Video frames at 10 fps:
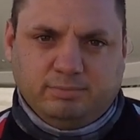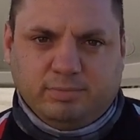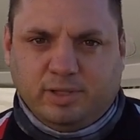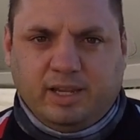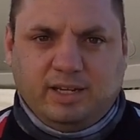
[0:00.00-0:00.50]

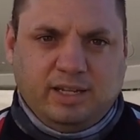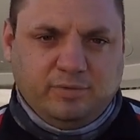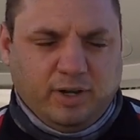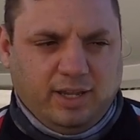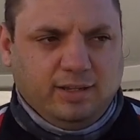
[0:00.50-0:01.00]
late
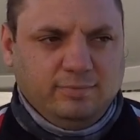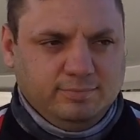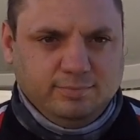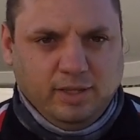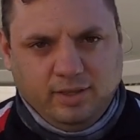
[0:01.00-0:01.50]
evening
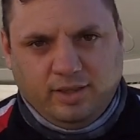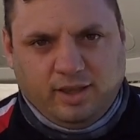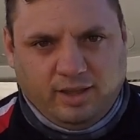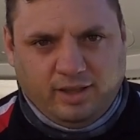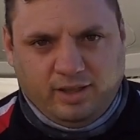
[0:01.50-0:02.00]

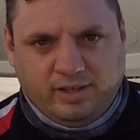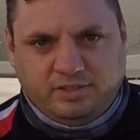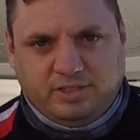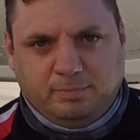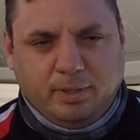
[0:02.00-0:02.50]

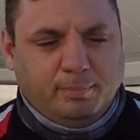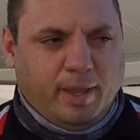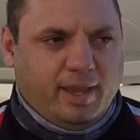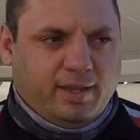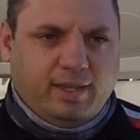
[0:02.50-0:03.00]
to be
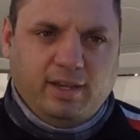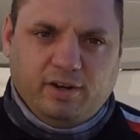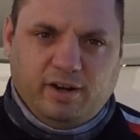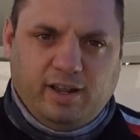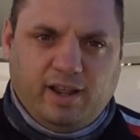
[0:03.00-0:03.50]
back
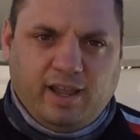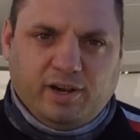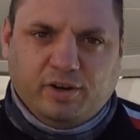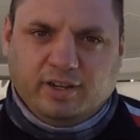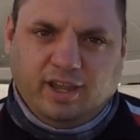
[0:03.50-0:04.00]
here at
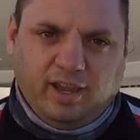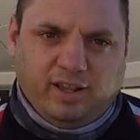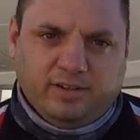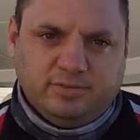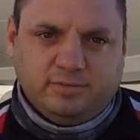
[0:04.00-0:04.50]

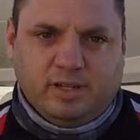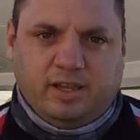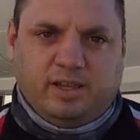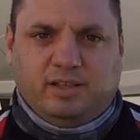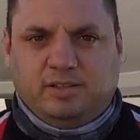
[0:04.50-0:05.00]
Akron-Canton
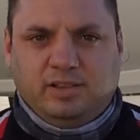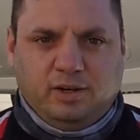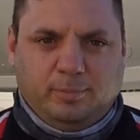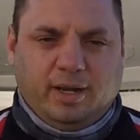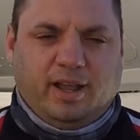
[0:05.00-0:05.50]
a
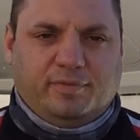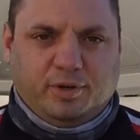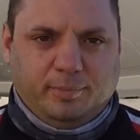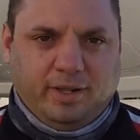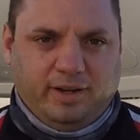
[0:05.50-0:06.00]
little bit
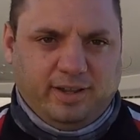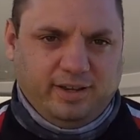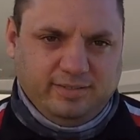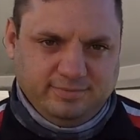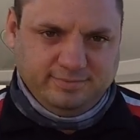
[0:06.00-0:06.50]
after
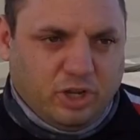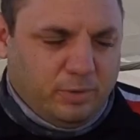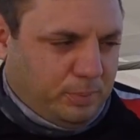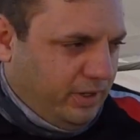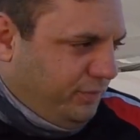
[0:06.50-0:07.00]
midnight. So
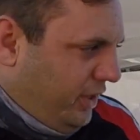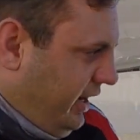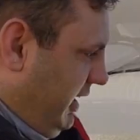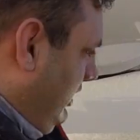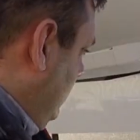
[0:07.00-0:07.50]
pre-flighting,